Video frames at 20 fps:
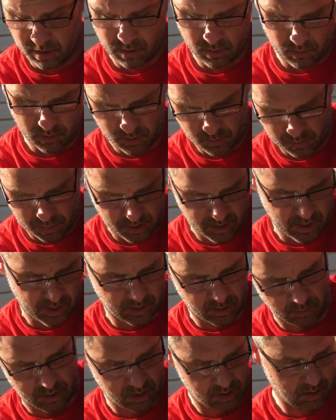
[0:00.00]
into it. It was
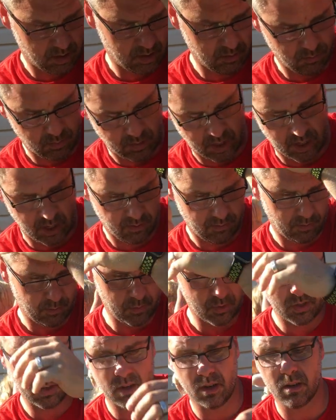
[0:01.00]
protecting my head from
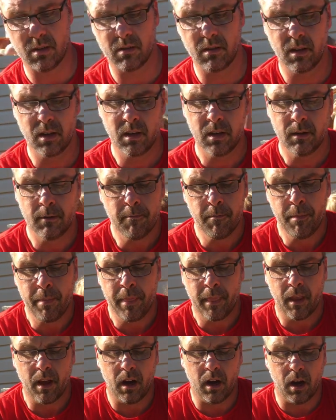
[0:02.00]
the sun.
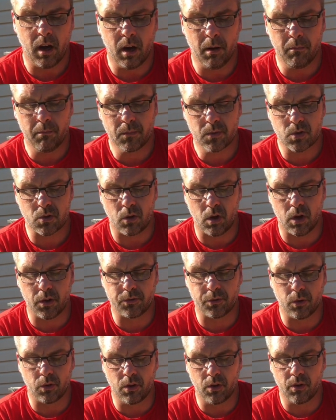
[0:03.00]
So
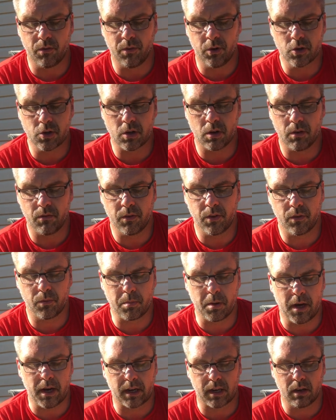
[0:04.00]
also another version of this
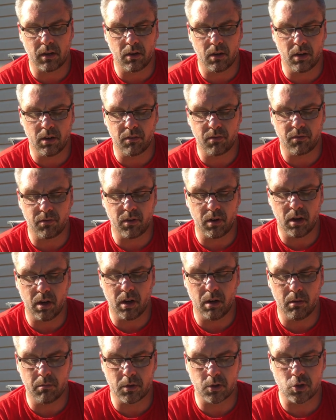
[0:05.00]
pocket knife,
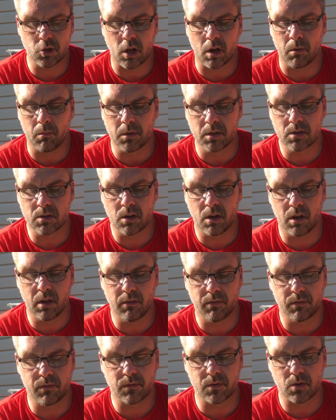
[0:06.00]
a gentleman's
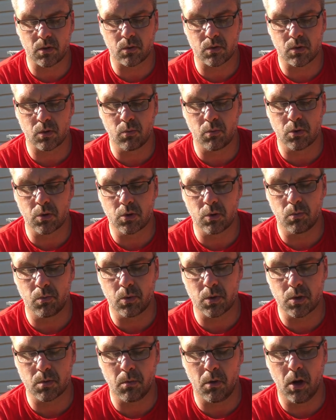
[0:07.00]
knife, so super,
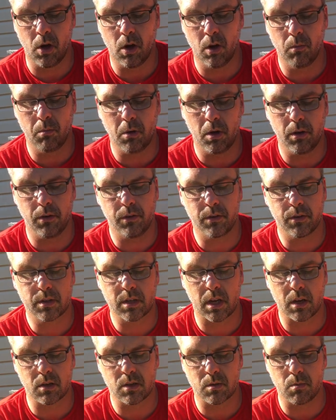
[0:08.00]
super small, but it's
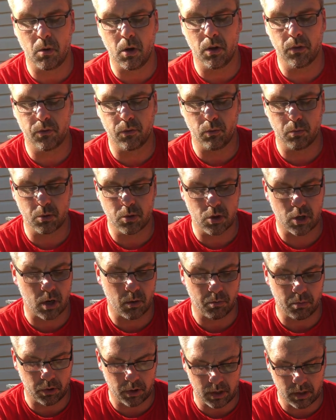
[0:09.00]
got a small, super sharp
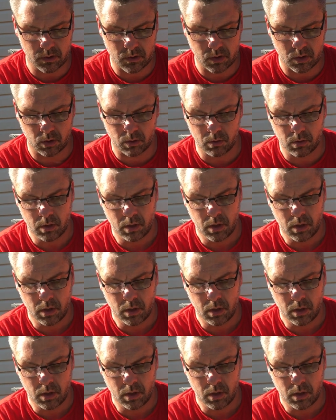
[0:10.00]
blade. So